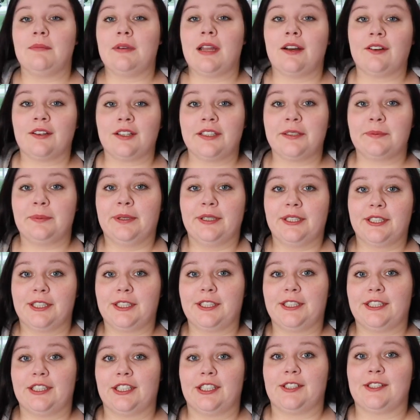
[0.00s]
now gonna put
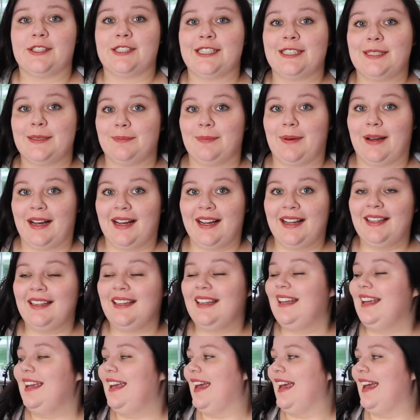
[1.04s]
her in her spot,